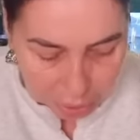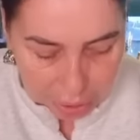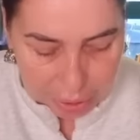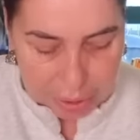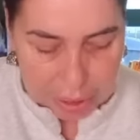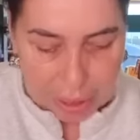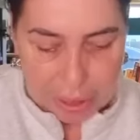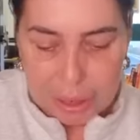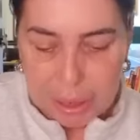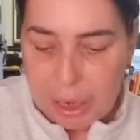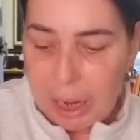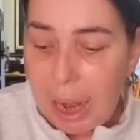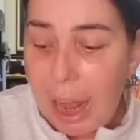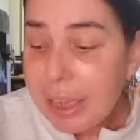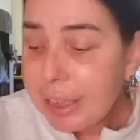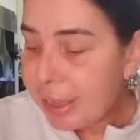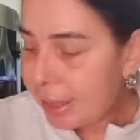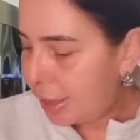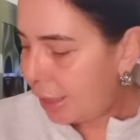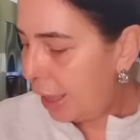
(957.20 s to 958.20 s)
And then the
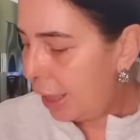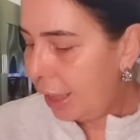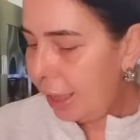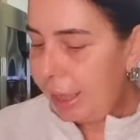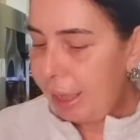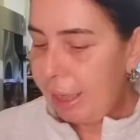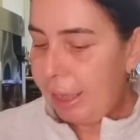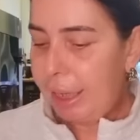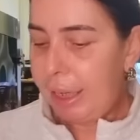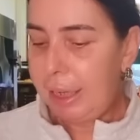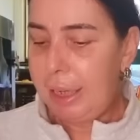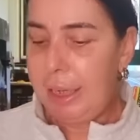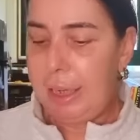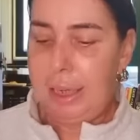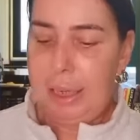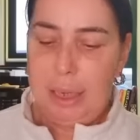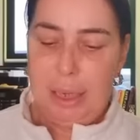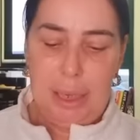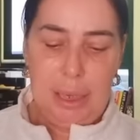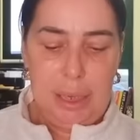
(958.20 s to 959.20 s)
last thing
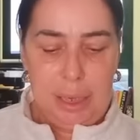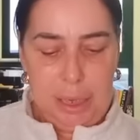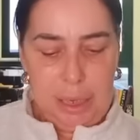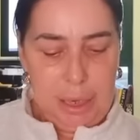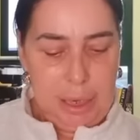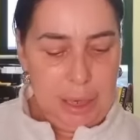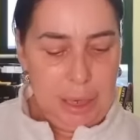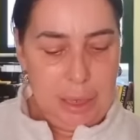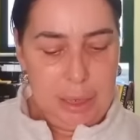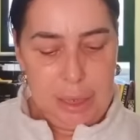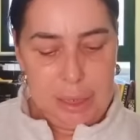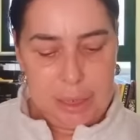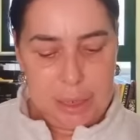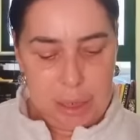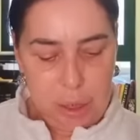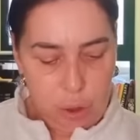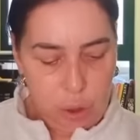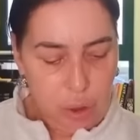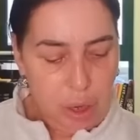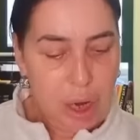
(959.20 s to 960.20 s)
in this
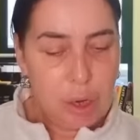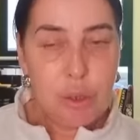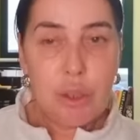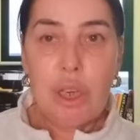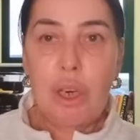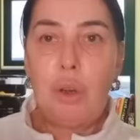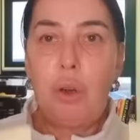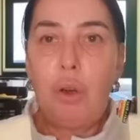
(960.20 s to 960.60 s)
little grocery